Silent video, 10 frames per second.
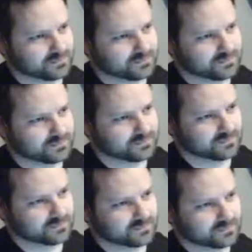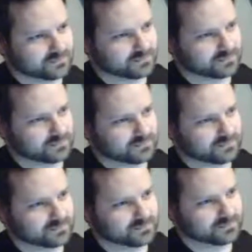
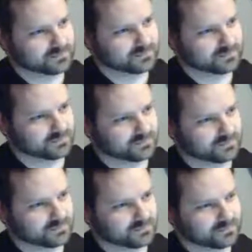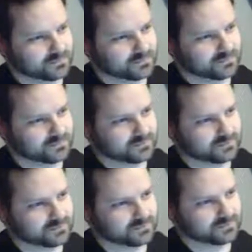
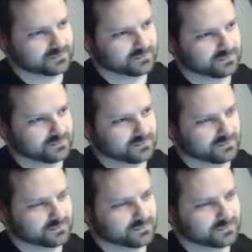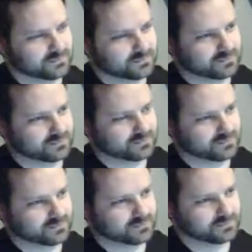
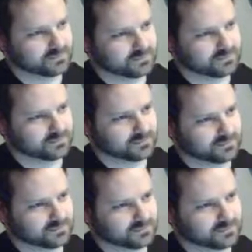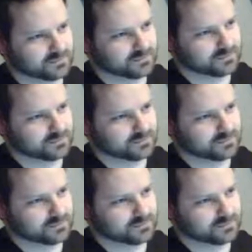This person isn't speaking.